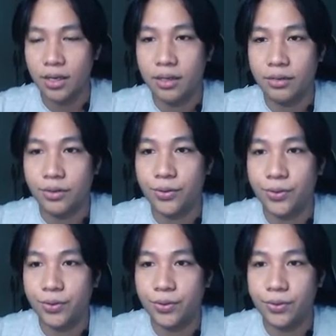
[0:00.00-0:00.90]

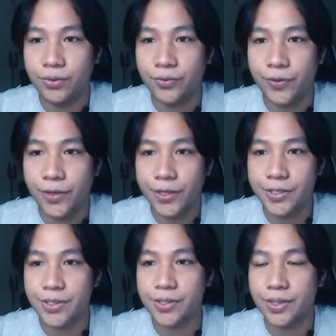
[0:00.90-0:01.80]
So
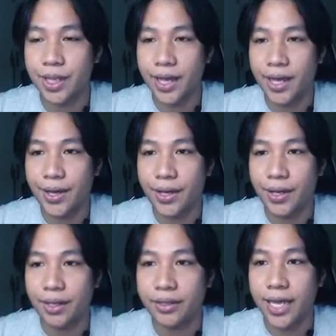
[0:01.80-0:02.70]
first,
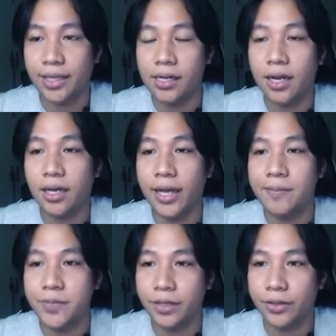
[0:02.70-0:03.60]
title ng
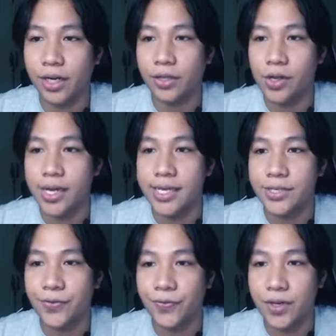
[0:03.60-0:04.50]
help center na to
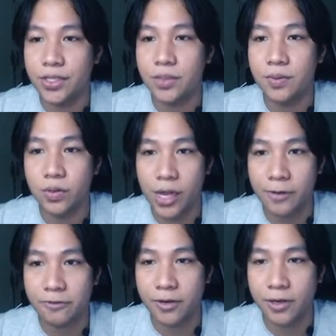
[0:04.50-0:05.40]
is Fix
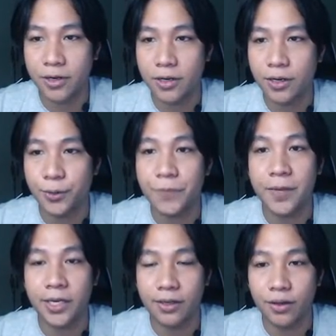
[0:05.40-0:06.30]
Subscriber
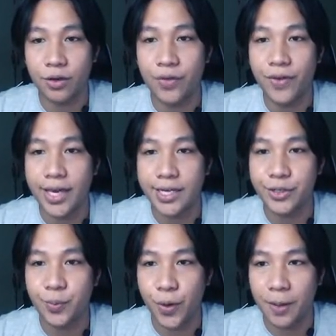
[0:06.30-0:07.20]

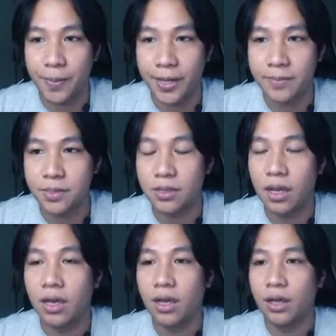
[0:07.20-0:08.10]
Notification Problems.
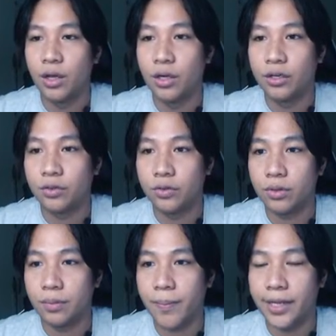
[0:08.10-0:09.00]

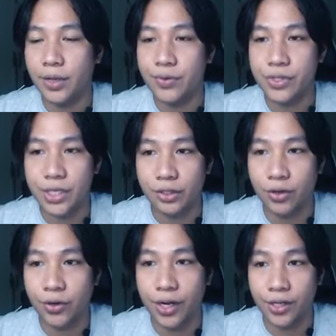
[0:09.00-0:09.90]
May notes dito
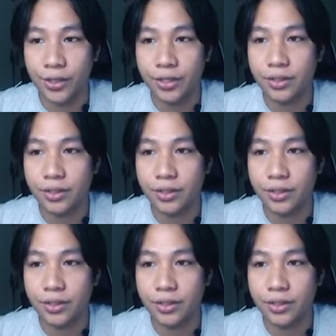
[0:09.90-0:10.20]
or alert.